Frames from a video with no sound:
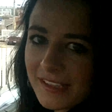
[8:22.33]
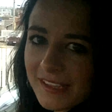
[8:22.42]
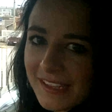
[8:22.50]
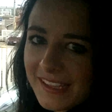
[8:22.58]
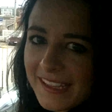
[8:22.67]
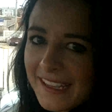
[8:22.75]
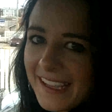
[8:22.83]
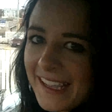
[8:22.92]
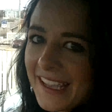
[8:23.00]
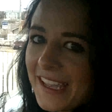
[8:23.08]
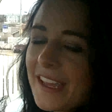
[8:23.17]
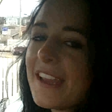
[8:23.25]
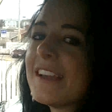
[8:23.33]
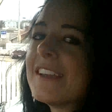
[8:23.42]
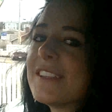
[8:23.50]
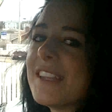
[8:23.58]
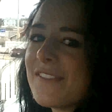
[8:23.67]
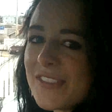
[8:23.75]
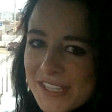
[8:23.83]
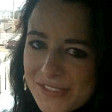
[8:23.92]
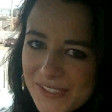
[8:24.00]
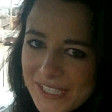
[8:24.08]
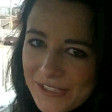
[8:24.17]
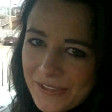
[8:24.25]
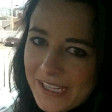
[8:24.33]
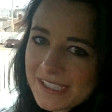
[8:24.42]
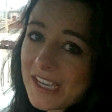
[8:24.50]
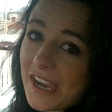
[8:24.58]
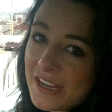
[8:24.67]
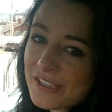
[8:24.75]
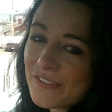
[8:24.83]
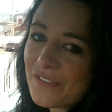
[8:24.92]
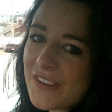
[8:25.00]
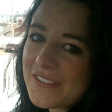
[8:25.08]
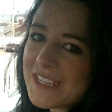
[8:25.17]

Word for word: Go. If this video gets one hundred